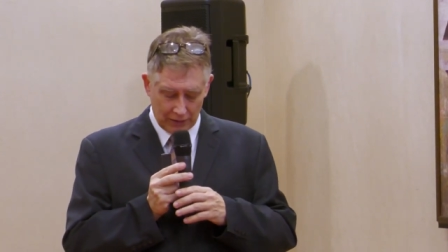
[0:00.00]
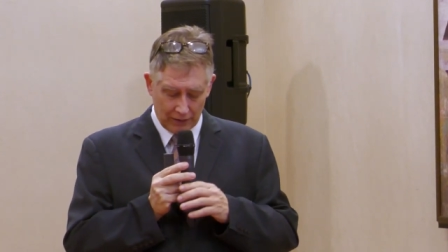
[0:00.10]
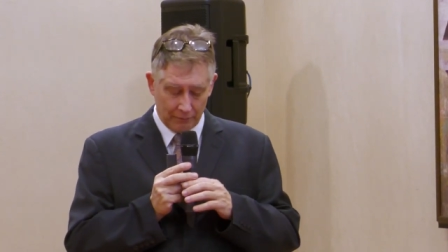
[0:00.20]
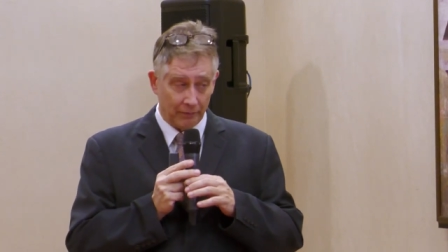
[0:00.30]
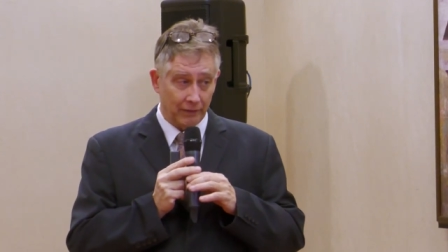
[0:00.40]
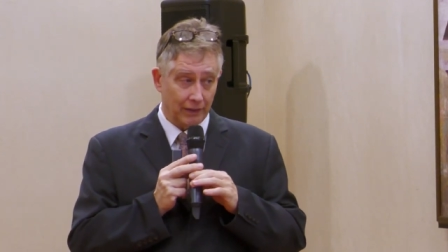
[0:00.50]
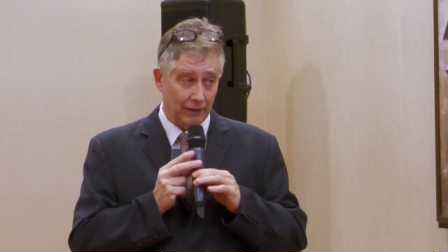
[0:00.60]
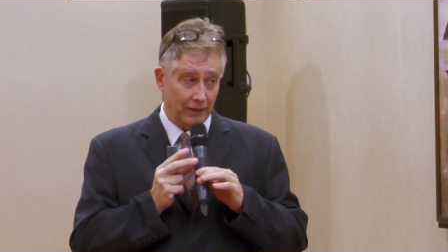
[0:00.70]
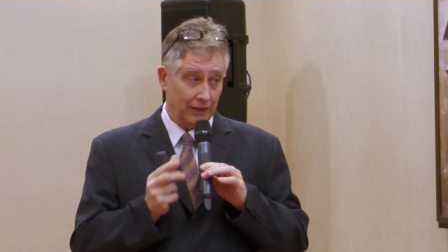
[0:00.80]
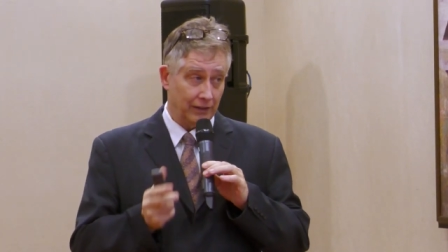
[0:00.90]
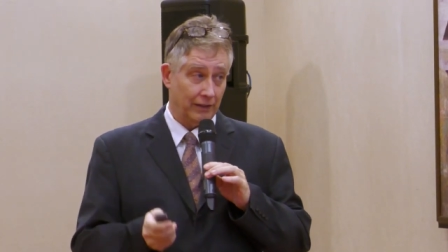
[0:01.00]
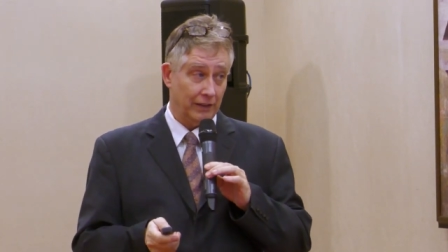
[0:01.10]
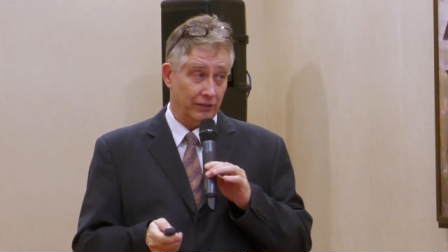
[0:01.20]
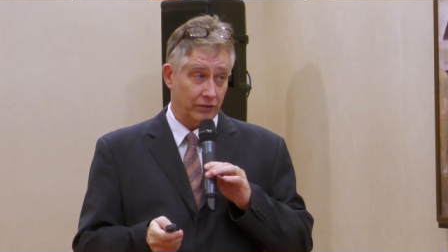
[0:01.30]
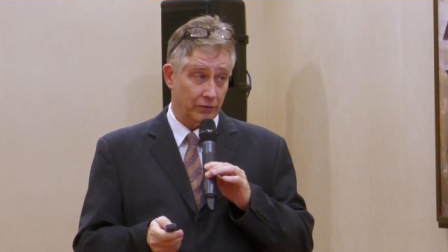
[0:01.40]
Um, the,
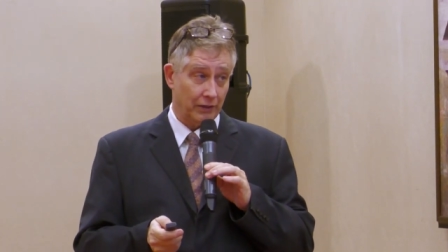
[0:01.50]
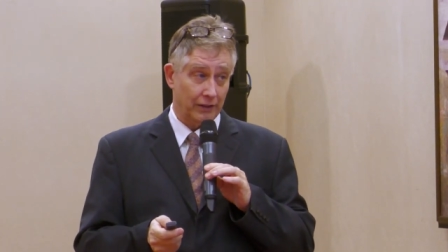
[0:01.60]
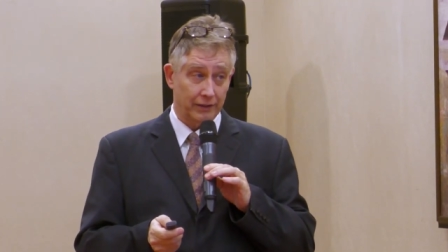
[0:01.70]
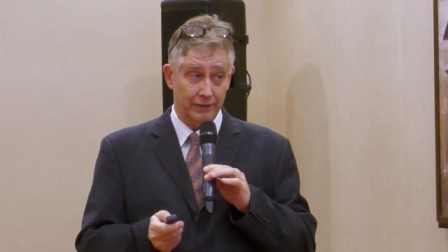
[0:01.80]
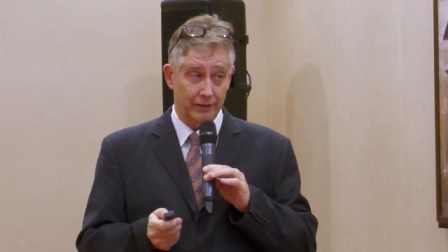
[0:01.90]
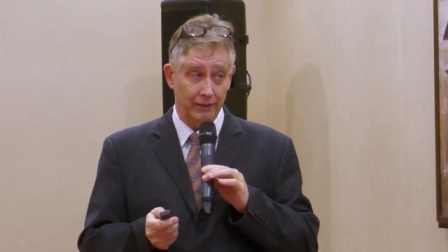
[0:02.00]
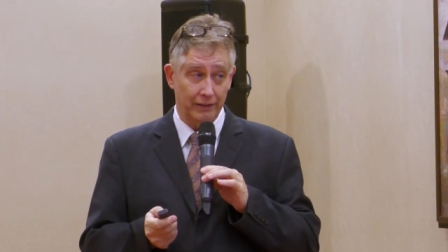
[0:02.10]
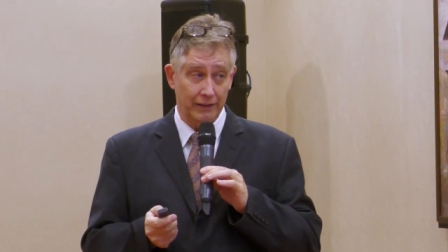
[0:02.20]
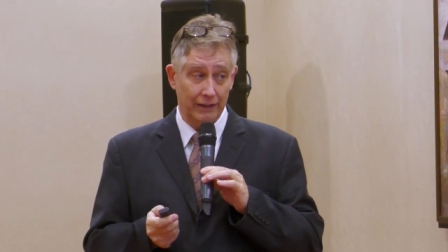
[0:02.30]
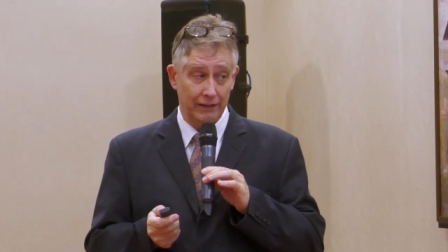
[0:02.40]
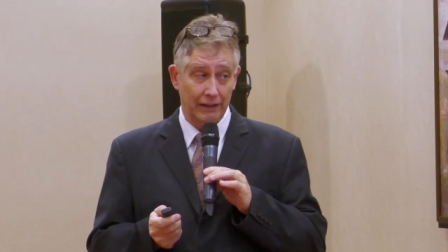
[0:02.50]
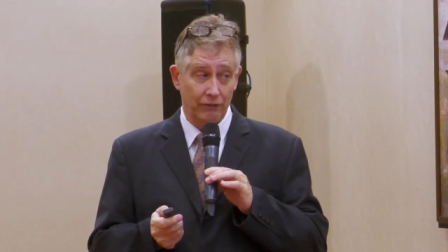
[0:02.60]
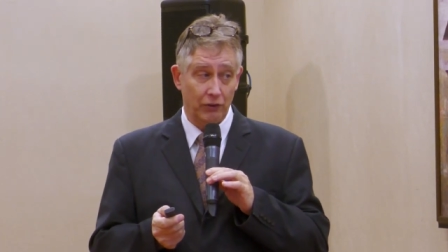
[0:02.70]
these are drugs. And then